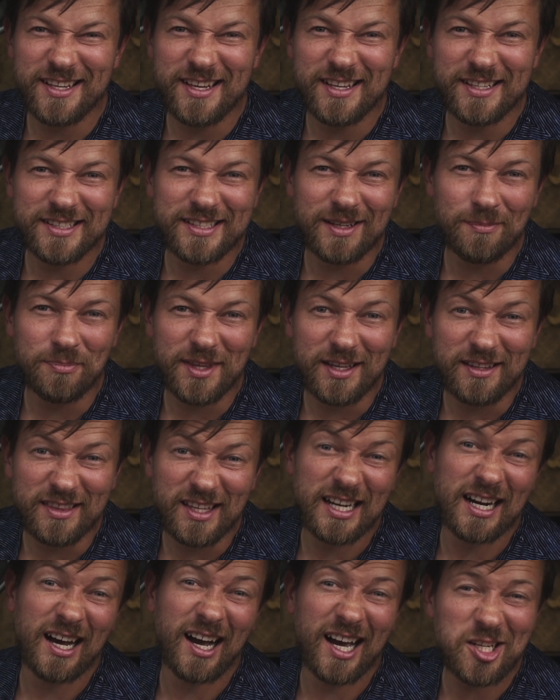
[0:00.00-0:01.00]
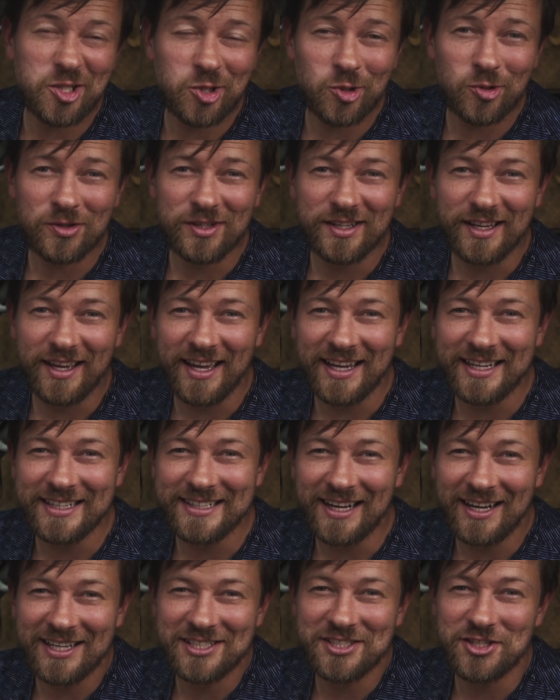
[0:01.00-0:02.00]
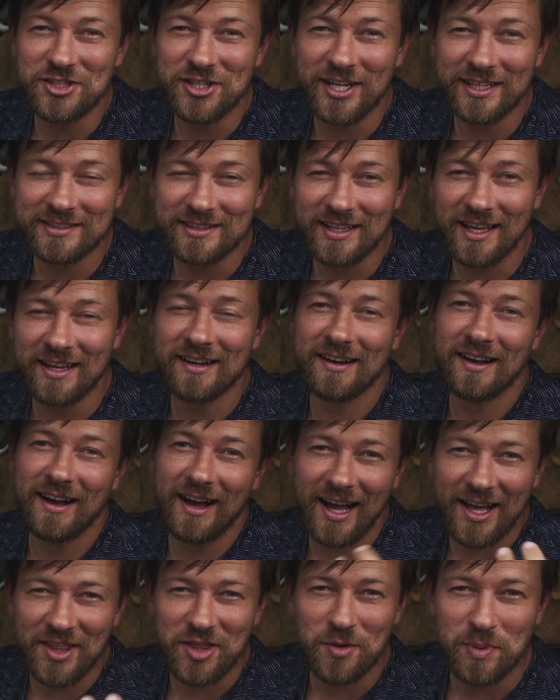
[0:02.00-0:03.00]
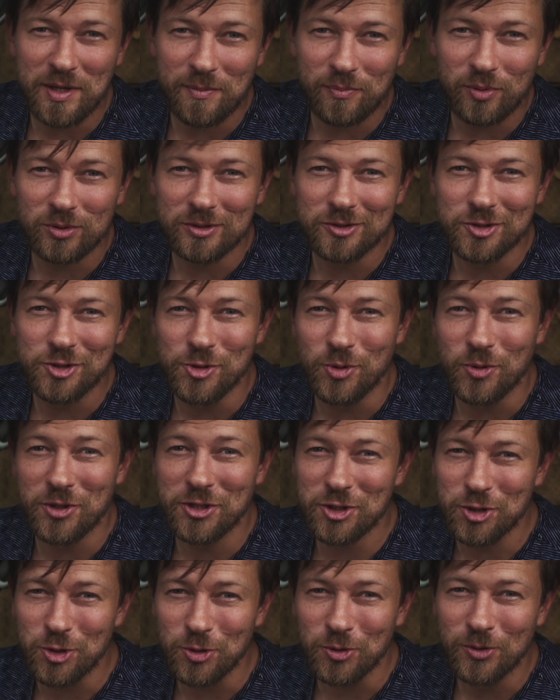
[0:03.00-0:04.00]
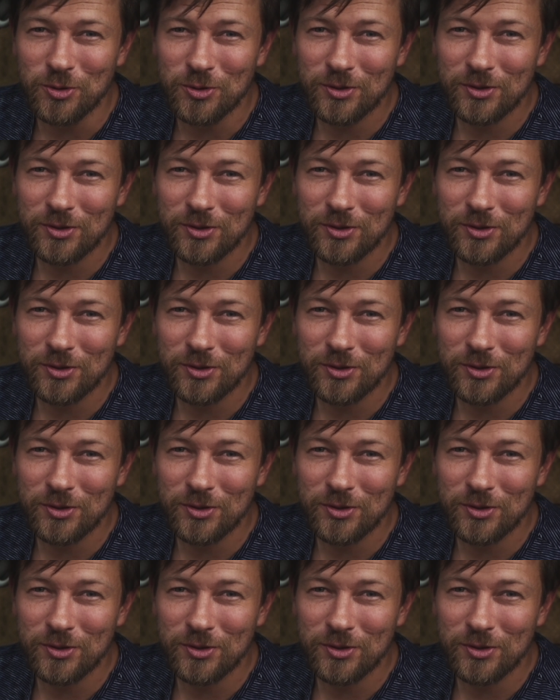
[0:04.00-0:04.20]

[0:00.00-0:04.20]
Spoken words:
is something that I do, and I suggest that other people do it too.